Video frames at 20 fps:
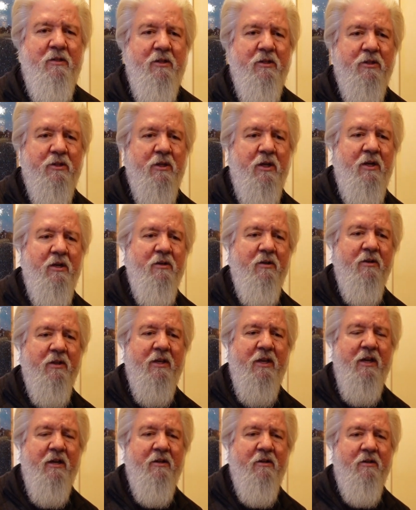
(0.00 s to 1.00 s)
this under the
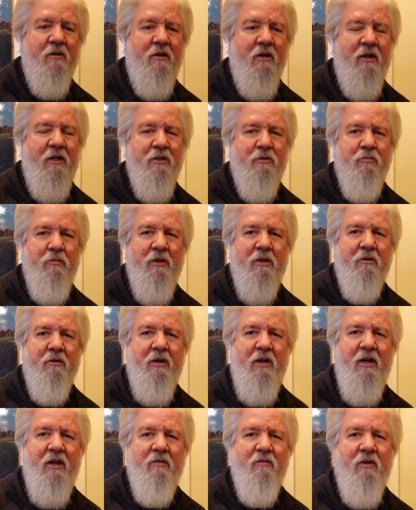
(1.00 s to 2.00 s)
counter ice maker
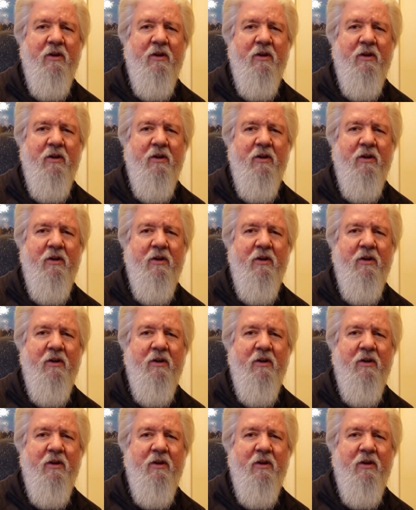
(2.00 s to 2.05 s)
I have